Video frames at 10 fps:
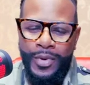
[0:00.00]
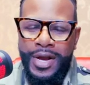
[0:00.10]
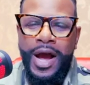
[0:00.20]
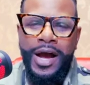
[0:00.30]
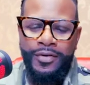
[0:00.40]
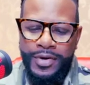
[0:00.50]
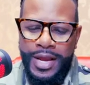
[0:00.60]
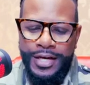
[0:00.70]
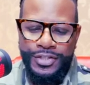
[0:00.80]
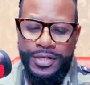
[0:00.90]

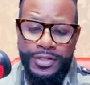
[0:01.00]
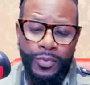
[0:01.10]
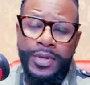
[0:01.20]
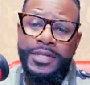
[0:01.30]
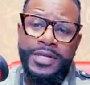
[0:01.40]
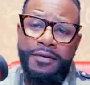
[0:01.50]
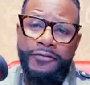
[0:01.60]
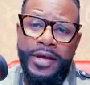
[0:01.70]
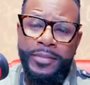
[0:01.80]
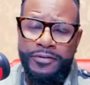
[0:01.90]
congregation as well as our
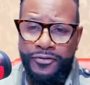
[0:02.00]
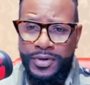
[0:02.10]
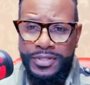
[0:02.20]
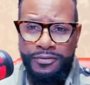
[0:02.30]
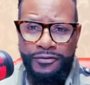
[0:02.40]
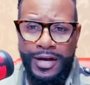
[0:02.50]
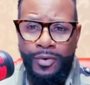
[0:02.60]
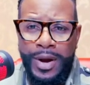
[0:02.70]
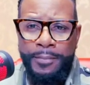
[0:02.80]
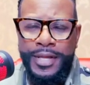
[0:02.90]
family and friends that
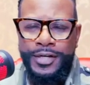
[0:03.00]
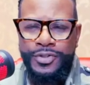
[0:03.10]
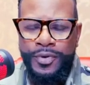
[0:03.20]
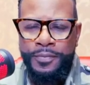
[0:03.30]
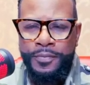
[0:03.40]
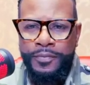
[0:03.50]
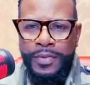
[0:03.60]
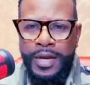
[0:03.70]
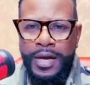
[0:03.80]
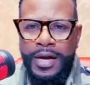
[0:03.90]
follow our ministry.
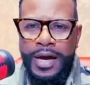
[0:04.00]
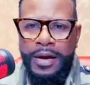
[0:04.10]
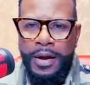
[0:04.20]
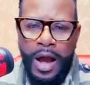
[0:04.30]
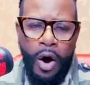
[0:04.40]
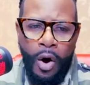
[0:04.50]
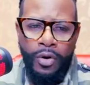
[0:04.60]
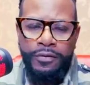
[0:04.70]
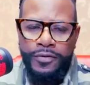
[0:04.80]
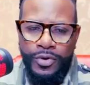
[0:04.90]

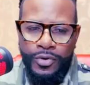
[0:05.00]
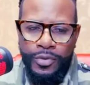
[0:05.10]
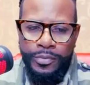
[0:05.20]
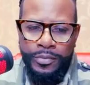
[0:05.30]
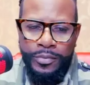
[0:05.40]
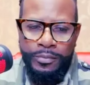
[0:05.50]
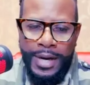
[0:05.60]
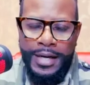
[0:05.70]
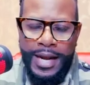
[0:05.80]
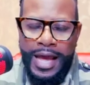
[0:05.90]
All of you
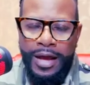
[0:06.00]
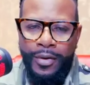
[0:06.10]
by now